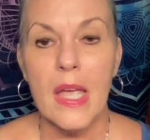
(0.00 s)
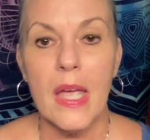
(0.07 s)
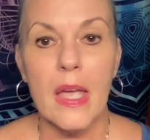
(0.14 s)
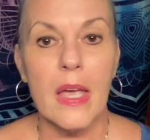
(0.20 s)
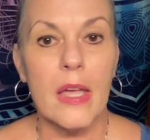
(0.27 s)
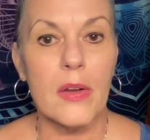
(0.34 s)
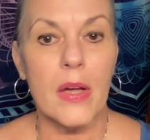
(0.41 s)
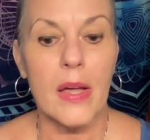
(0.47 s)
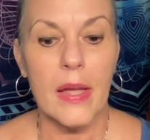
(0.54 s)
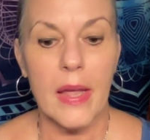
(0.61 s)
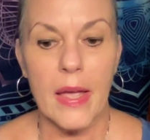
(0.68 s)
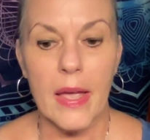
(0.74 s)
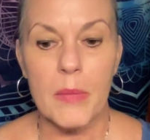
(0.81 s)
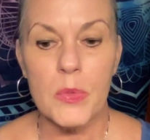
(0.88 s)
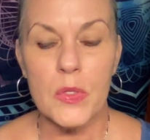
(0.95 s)
And I
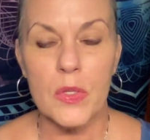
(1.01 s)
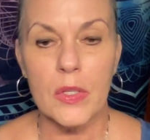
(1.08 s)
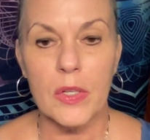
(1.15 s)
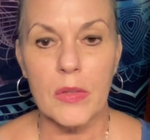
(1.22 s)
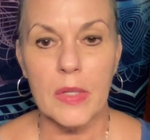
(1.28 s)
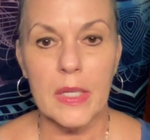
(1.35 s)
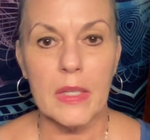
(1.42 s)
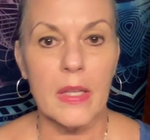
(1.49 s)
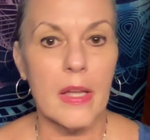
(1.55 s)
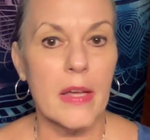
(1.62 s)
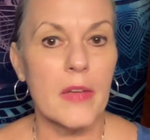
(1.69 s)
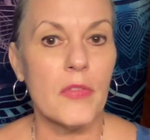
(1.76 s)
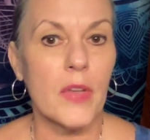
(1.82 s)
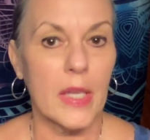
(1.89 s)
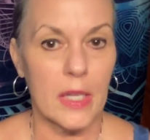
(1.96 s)
absolutely
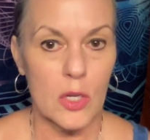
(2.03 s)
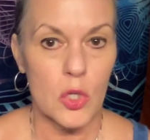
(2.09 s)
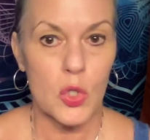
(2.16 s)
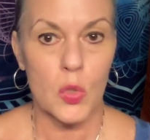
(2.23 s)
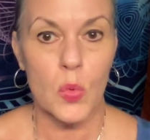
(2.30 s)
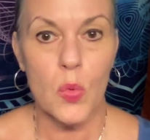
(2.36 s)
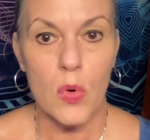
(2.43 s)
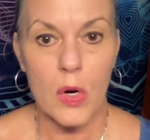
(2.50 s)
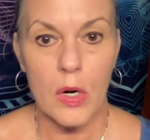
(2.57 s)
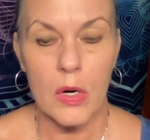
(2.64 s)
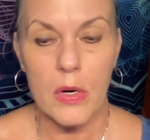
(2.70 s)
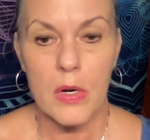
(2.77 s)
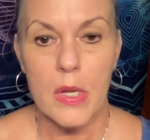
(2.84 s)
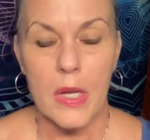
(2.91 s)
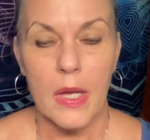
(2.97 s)
love and
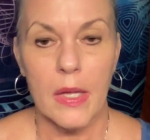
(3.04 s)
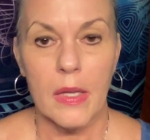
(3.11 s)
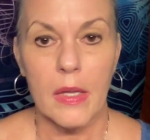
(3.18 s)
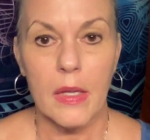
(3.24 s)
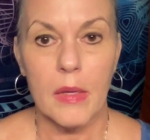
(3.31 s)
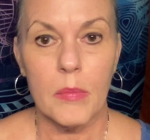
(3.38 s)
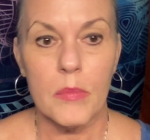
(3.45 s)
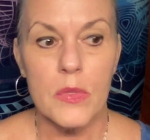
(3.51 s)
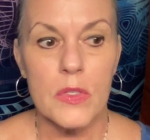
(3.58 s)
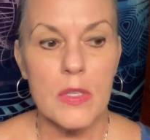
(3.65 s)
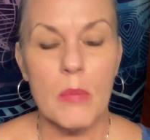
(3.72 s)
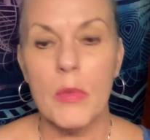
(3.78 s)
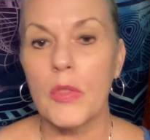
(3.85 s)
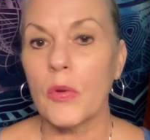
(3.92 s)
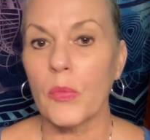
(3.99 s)
adore
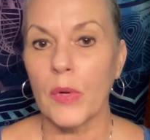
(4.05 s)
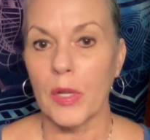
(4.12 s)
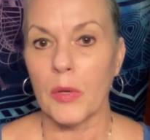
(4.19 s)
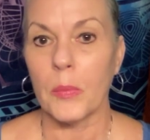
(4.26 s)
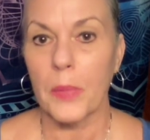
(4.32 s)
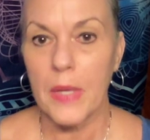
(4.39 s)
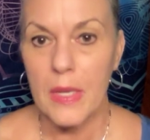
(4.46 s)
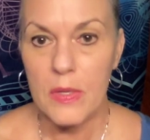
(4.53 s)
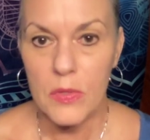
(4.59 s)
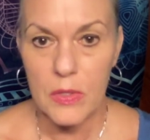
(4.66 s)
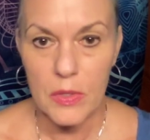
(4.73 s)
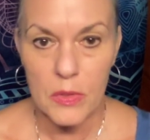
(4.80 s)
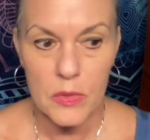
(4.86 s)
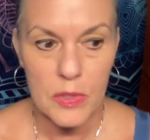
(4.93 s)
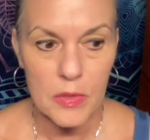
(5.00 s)
some of the written
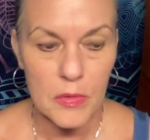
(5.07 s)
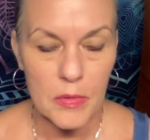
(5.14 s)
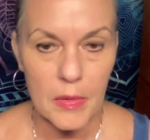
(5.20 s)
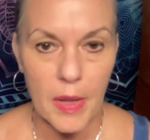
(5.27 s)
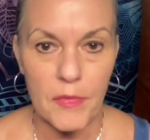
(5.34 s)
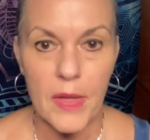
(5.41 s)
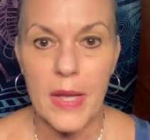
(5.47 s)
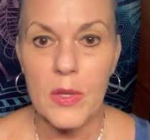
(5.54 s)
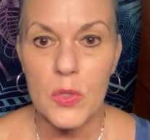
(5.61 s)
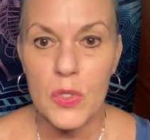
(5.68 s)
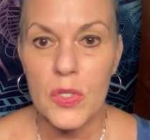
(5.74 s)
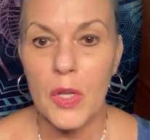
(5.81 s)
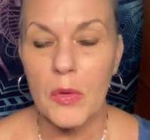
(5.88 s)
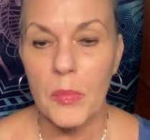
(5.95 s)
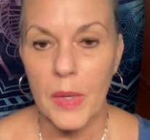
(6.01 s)
pieces, and I've got
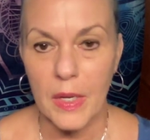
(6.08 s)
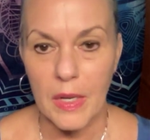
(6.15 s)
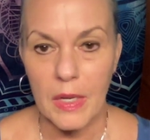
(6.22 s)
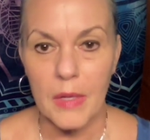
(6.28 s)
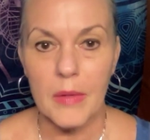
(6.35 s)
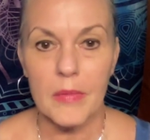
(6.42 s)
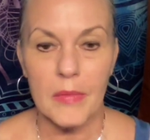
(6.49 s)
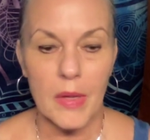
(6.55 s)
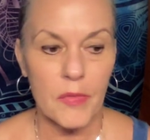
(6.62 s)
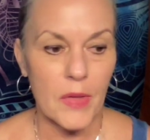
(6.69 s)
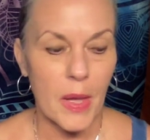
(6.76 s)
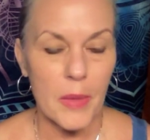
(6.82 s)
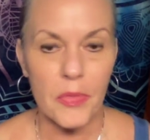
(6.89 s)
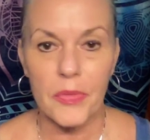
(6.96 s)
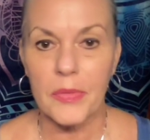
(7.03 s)
so many. I've
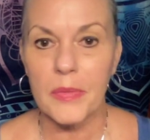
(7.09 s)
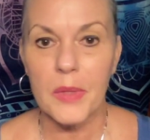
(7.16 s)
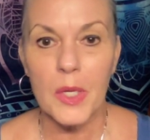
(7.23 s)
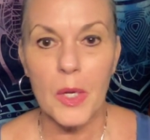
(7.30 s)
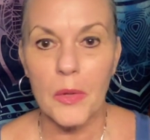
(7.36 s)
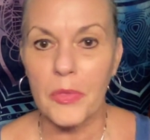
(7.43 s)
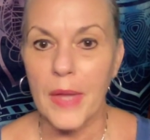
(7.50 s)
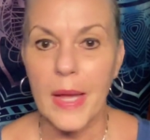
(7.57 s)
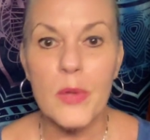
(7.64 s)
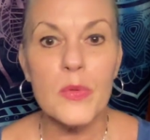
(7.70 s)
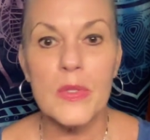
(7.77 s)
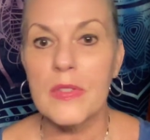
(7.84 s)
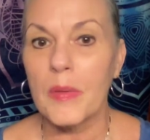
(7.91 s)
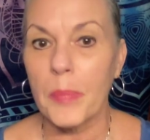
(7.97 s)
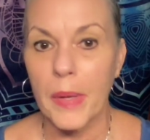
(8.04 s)
got
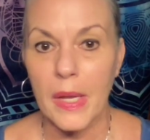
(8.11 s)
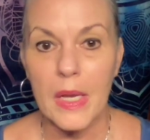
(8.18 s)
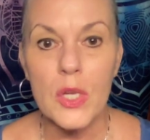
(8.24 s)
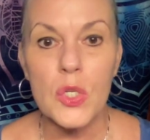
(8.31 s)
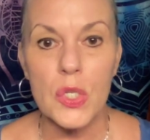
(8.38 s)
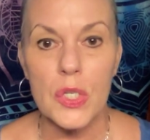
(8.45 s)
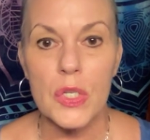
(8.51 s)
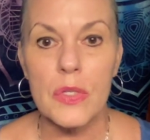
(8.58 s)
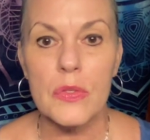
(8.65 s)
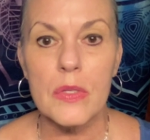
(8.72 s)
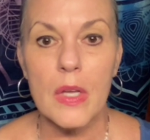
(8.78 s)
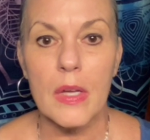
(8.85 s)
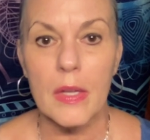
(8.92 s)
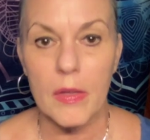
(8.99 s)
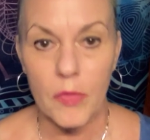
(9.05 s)
thousands of pages
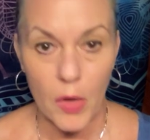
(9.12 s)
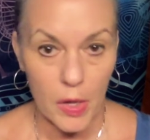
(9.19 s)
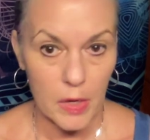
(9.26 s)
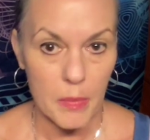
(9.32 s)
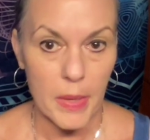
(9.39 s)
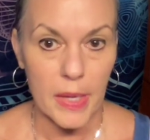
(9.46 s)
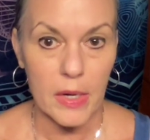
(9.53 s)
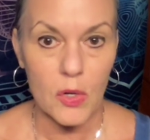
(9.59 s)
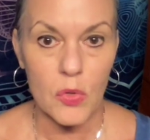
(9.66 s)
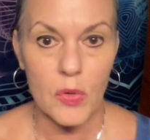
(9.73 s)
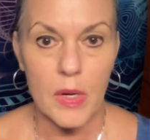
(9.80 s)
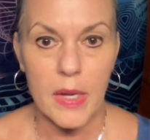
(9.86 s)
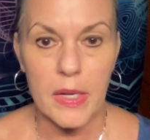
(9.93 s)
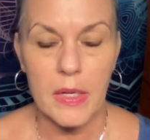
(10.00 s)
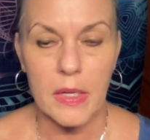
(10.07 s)
of automatic
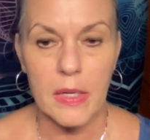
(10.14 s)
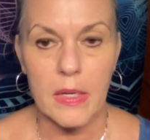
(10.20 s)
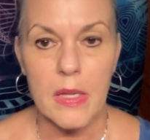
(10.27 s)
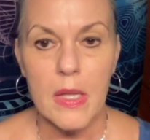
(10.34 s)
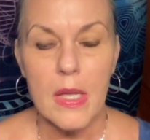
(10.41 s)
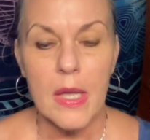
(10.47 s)
writing.